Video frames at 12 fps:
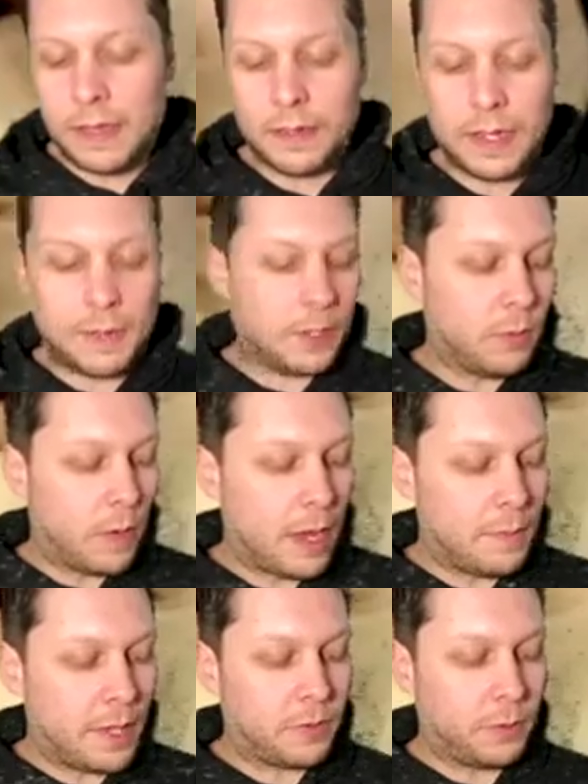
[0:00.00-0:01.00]
mean, why
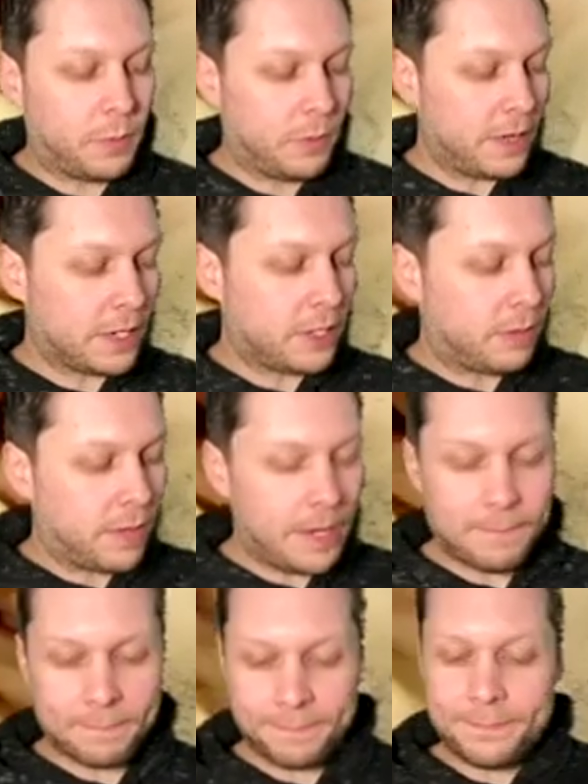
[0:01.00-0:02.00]
mess with perfection,
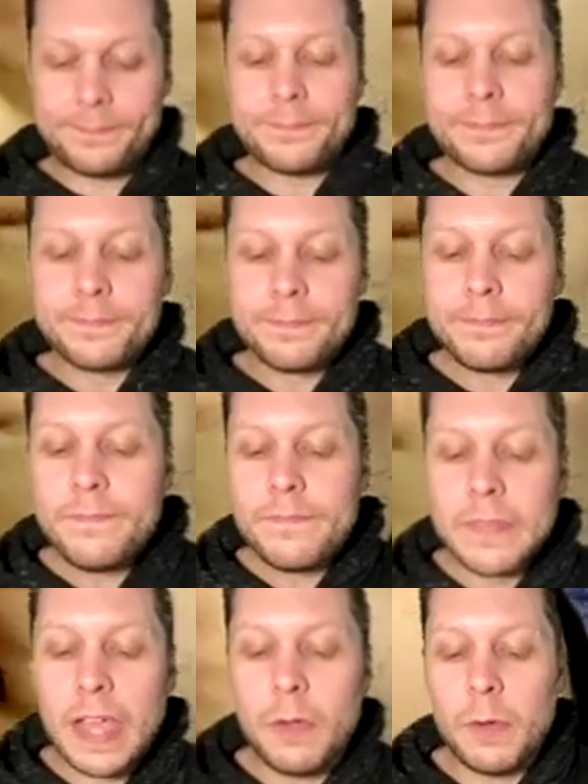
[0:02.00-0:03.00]
right?
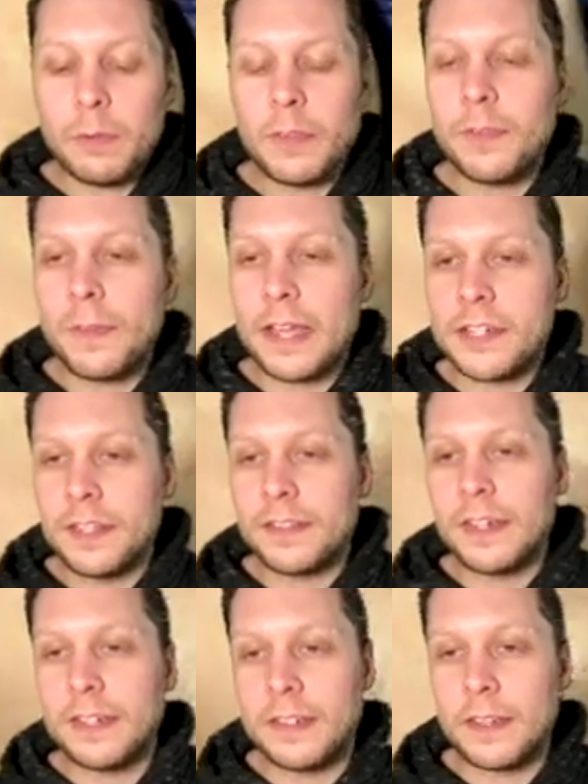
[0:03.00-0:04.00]
I went with Smash
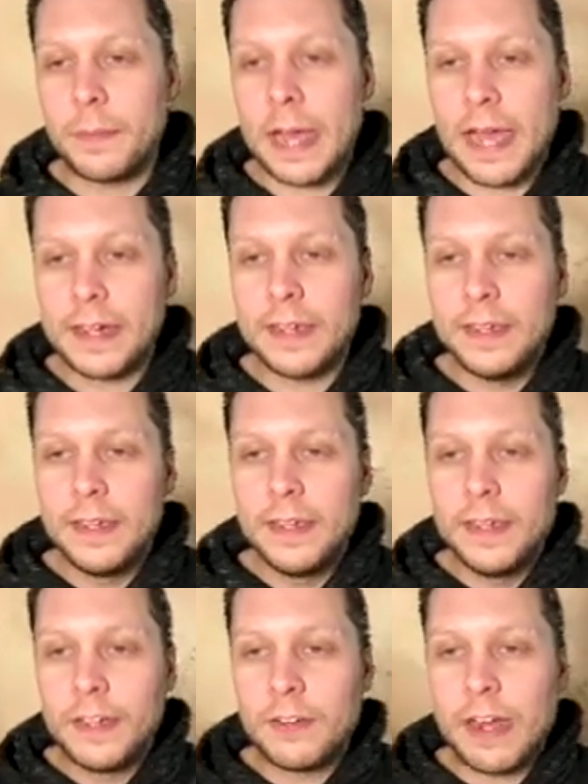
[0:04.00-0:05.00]
Instinct in the back.
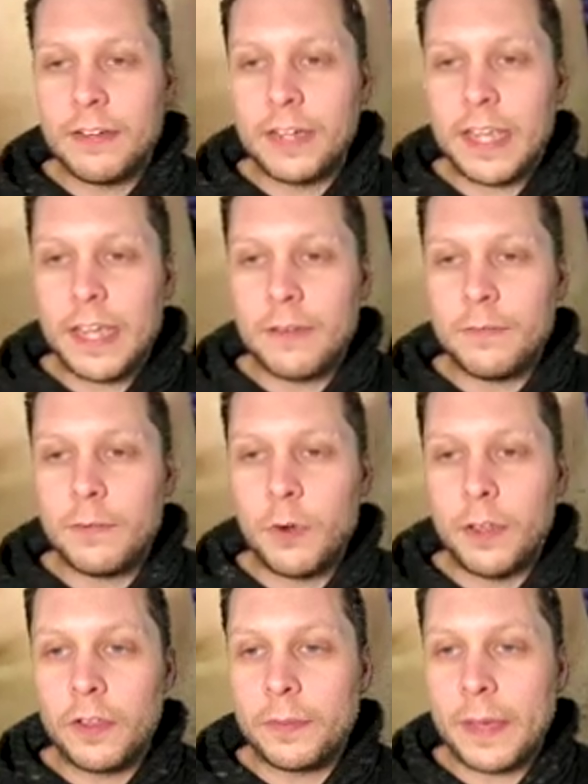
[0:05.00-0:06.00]
Ground again,
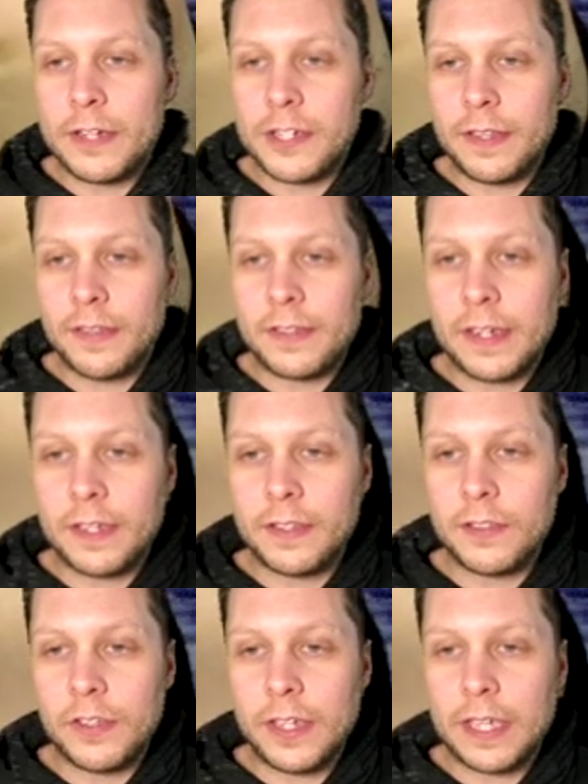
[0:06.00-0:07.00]
foil, Smash Instinct,
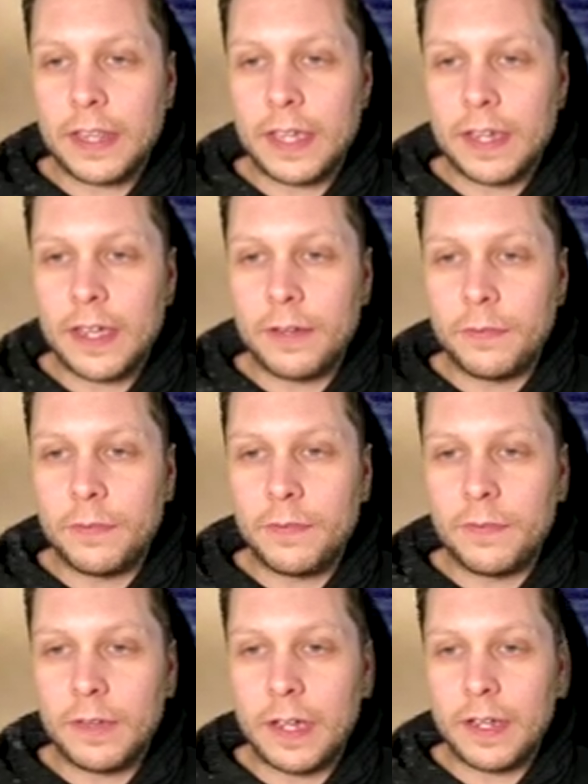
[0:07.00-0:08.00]
so you get that kind
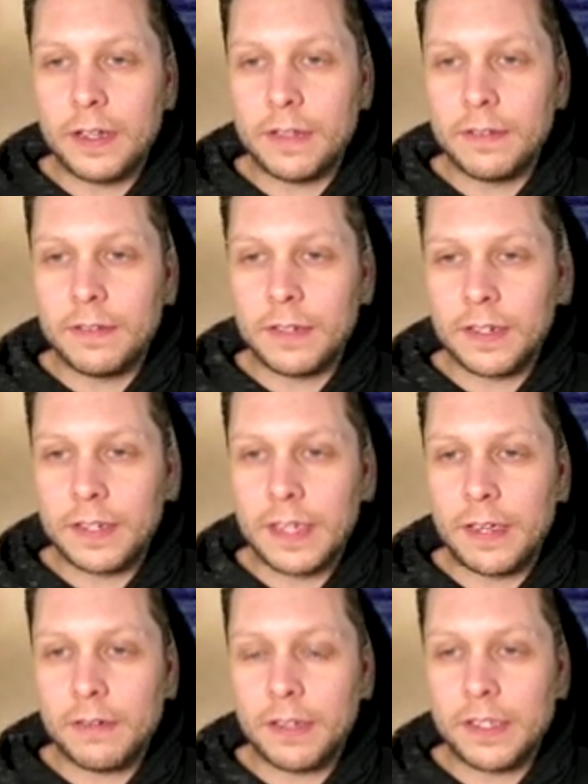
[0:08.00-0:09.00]
of, I
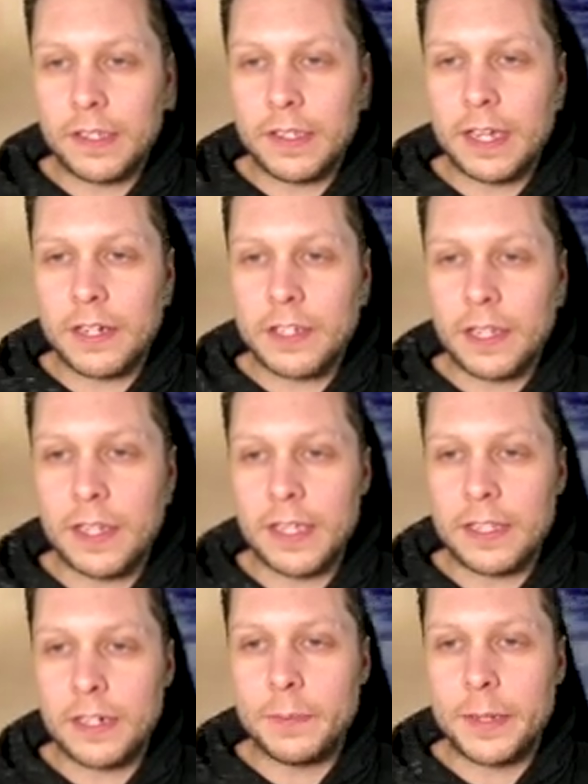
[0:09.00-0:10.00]
can't really catch the
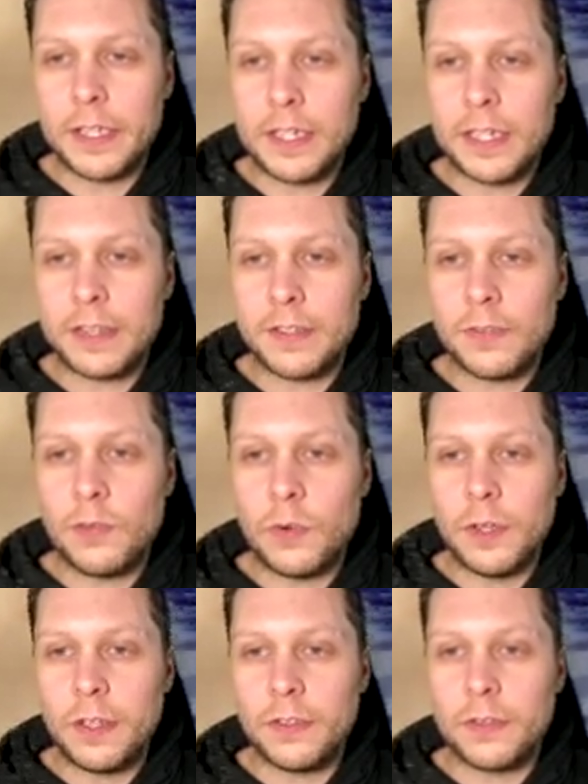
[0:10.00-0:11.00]
light there, but you get this
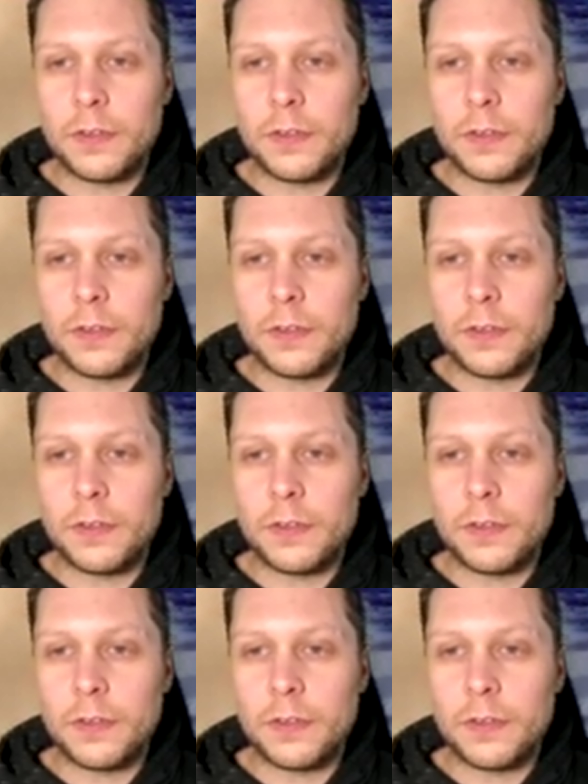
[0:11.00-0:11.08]
foil sort